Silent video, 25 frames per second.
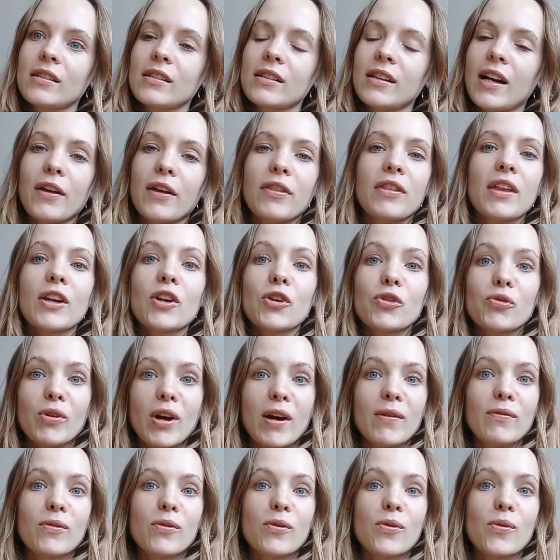I think
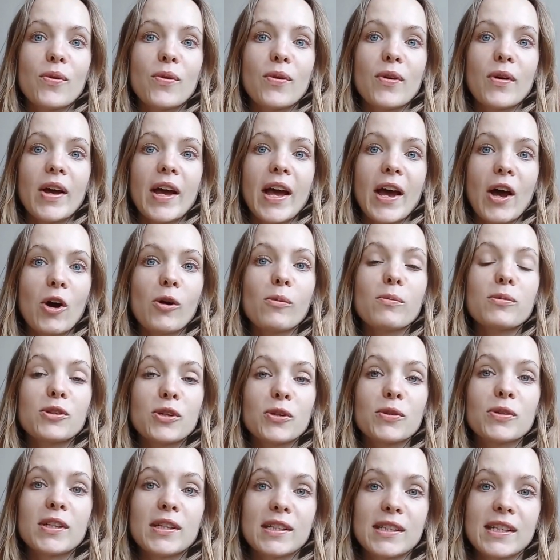travel helps you
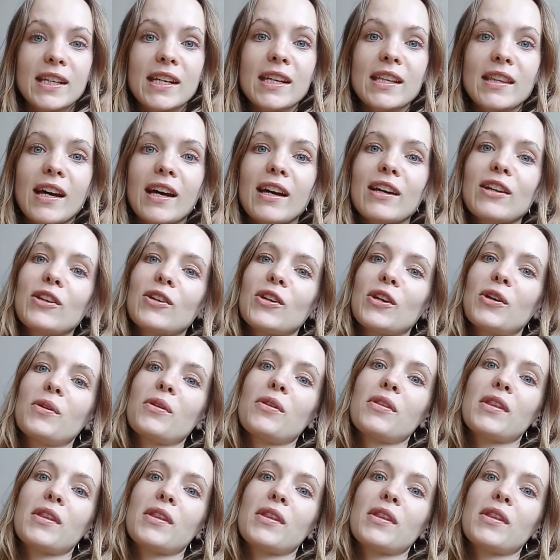to see that, you know,